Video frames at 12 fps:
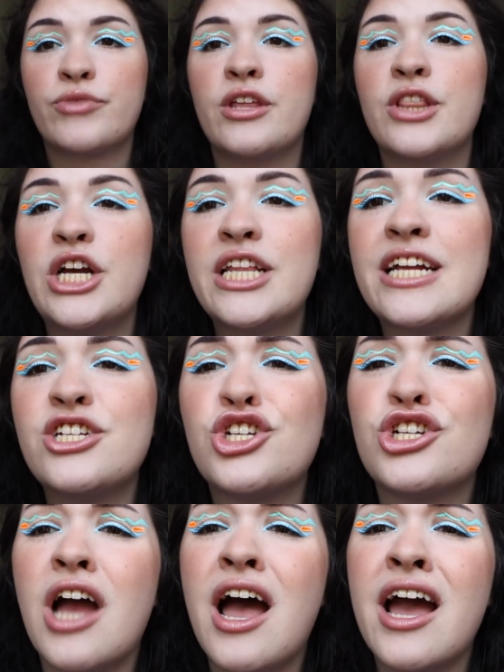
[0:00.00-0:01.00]
And look at that
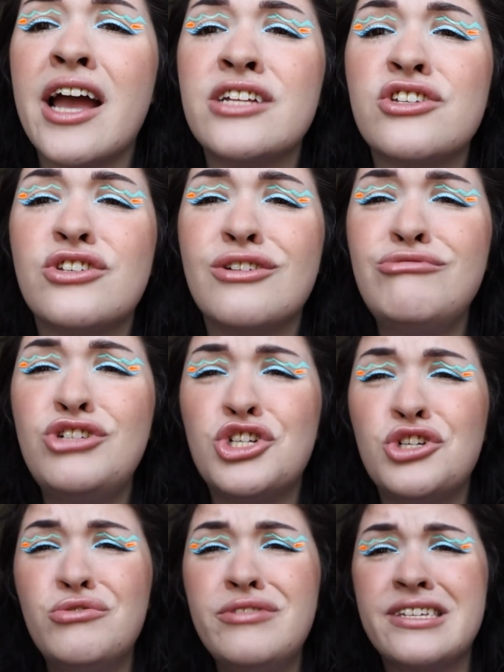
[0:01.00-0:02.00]
shine, so
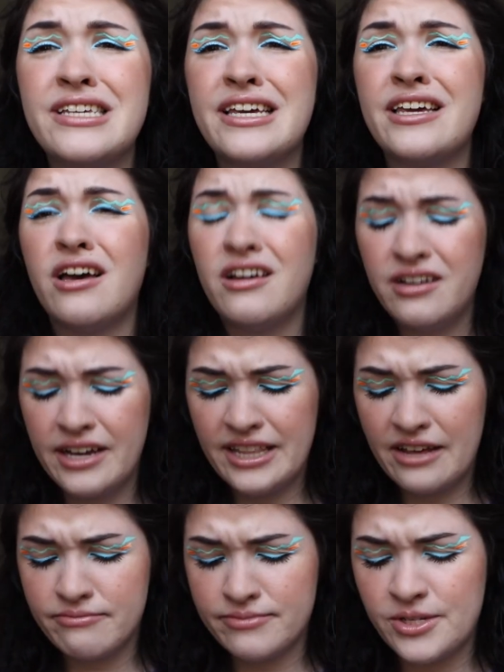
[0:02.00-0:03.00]
juicy. Oh, I
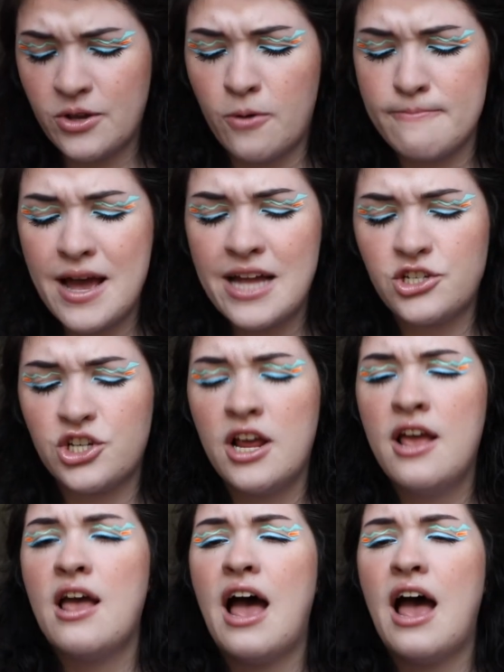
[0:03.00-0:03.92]
love them so much.